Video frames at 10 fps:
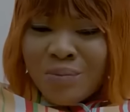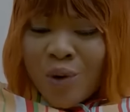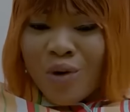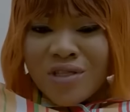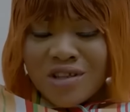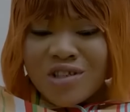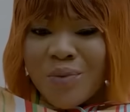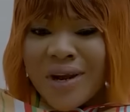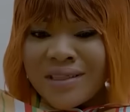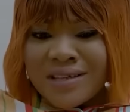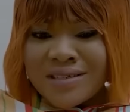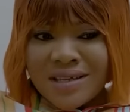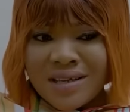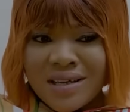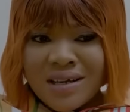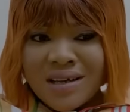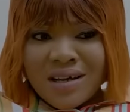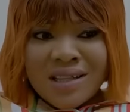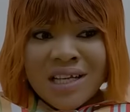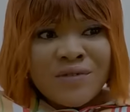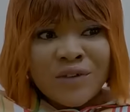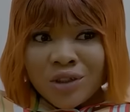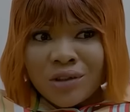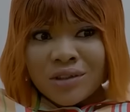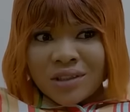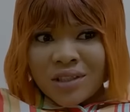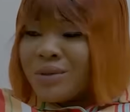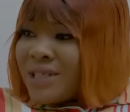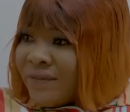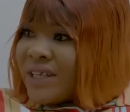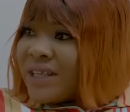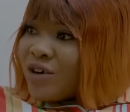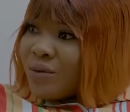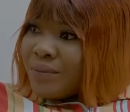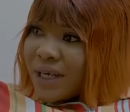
more on this pregnancy. And as for Josh, he will definitely come